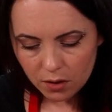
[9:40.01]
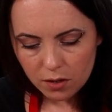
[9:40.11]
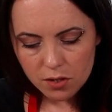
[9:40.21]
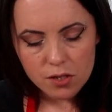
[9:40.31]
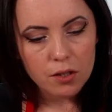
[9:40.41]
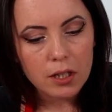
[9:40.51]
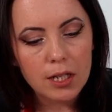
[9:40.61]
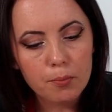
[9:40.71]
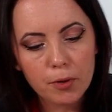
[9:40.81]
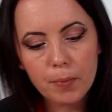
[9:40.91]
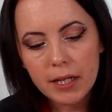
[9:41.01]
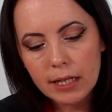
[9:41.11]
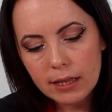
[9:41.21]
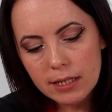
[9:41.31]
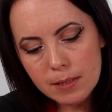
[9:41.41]
And you're just going to keep
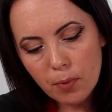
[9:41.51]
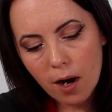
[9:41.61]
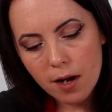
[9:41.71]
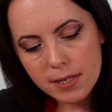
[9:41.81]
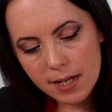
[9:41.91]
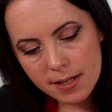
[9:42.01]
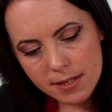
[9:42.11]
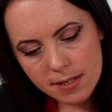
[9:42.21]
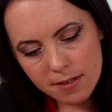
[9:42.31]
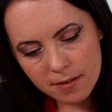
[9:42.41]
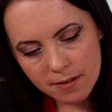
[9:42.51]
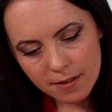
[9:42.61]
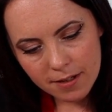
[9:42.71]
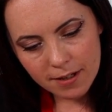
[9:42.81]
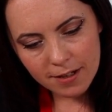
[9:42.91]
repeating this process
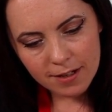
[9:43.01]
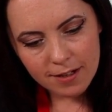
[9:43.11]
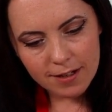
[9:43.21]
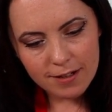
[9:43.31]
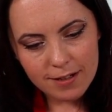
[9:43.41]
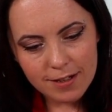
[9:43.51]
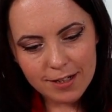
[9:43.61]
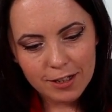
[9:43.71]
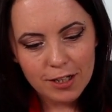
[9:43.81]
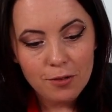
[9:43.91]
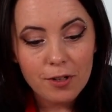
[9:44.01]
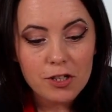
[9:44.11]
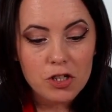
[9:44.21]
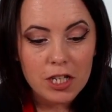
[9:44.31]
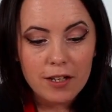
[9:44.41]
until you
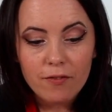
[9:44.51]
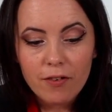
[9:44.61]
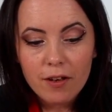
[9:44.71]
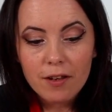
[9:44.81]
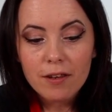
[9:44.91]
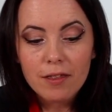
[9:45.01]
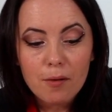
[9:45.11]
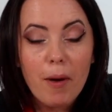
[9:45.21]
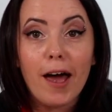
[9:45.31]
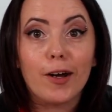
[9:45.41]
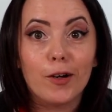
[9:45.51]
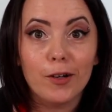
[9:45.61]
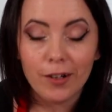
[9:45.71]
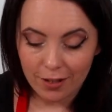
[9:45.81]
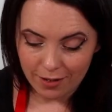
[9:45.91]
achieve the pattern
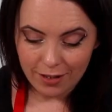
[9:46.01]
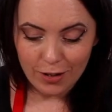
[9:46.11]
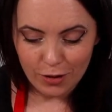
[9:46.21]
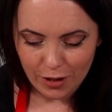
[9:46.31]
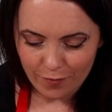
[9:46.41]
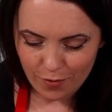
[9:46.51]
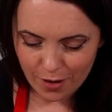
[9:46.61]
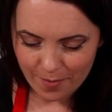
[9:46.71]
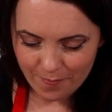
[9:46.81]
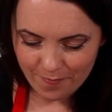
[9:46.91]
you're looking for.